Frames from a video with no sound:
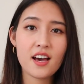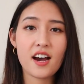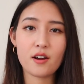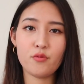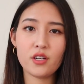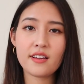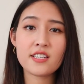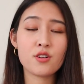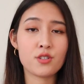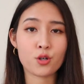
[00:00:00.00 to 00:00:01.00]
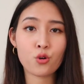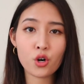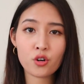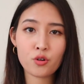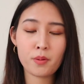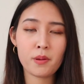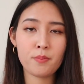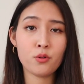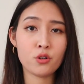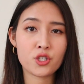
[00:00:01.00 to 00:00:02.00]
I realized there was a core group of
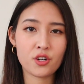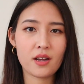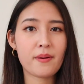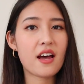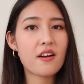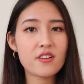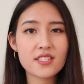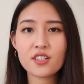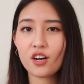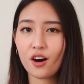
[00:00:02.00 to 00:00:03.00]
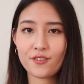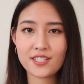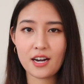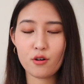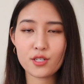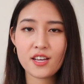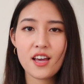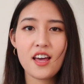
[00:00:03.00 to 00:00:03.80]
people who showed up at every single office hours,